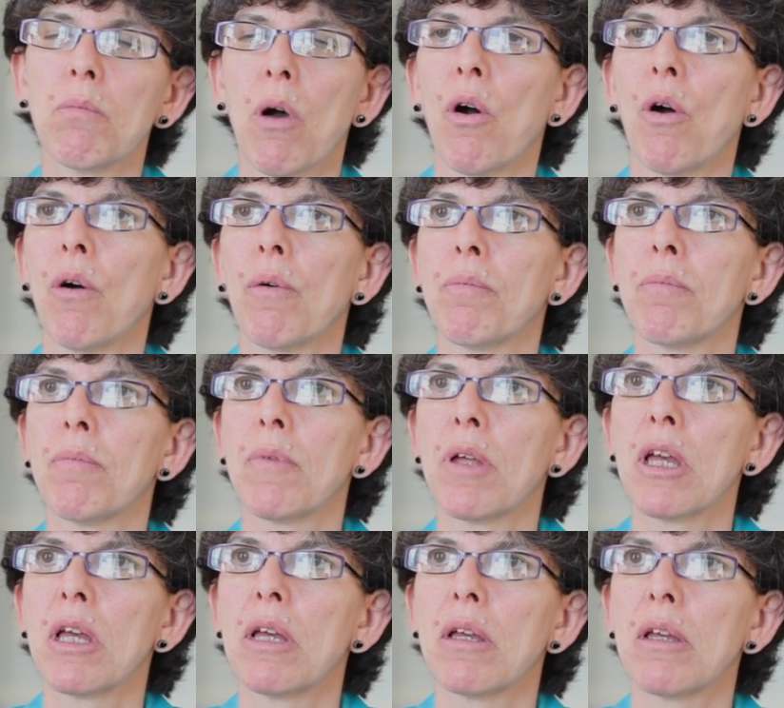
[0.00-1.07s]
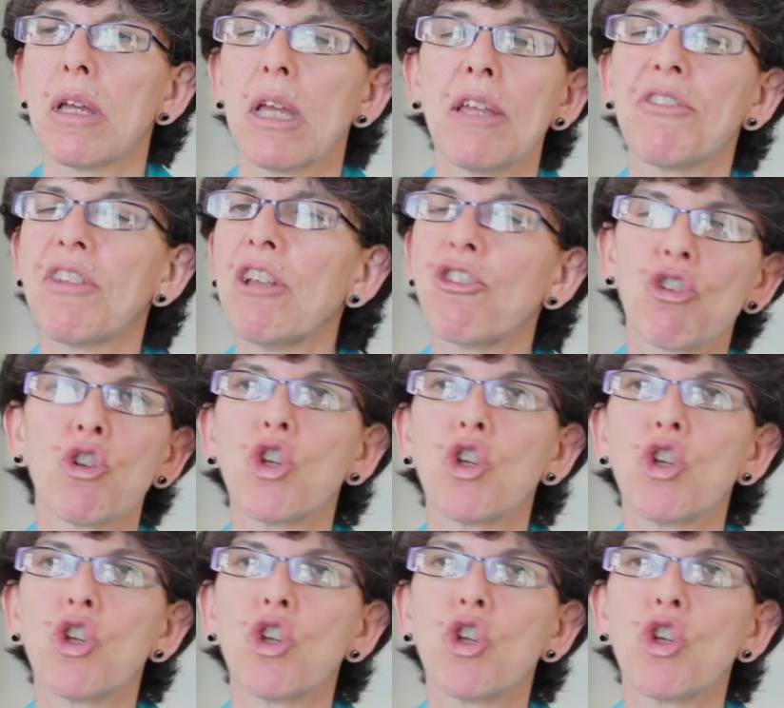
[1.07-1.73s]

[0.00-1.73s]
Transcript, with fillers: our essential